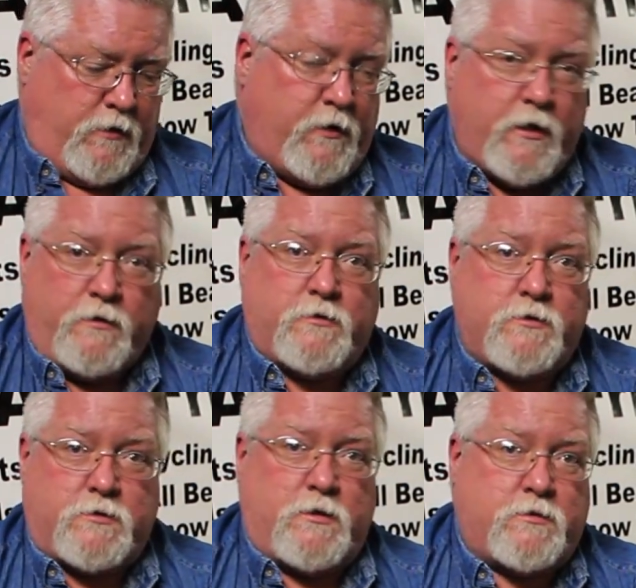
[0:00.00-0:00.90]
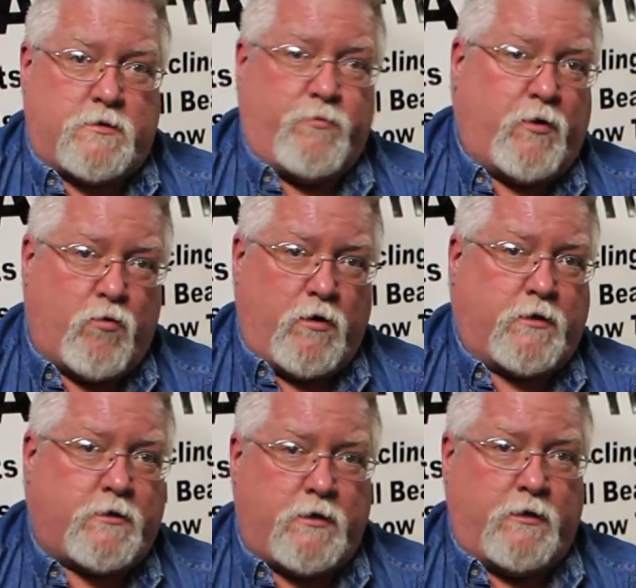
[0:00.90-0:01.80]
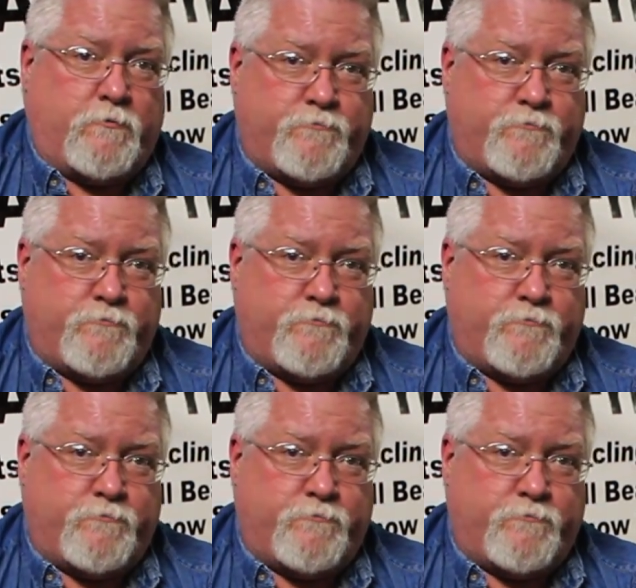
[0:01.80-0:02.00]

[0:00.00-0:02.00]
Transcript: And then it just needs to be worked in.